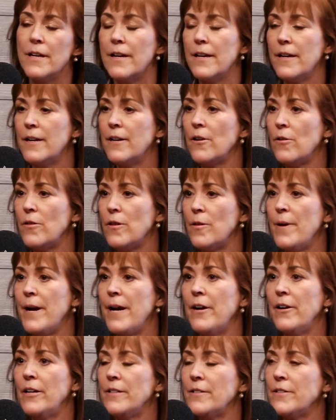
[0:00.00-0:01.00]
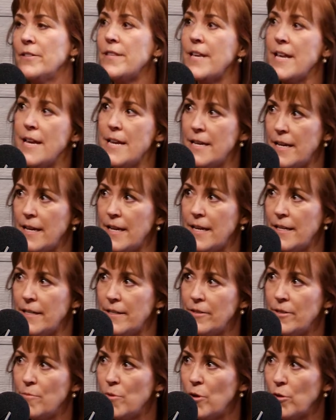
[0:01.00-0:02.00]
you know, the parents think
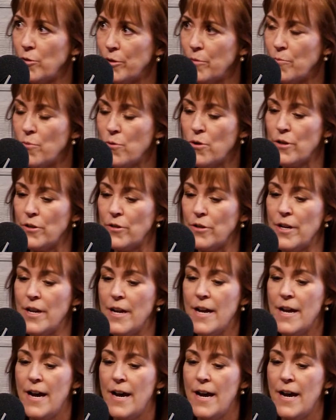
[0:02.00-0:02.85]
is the most important.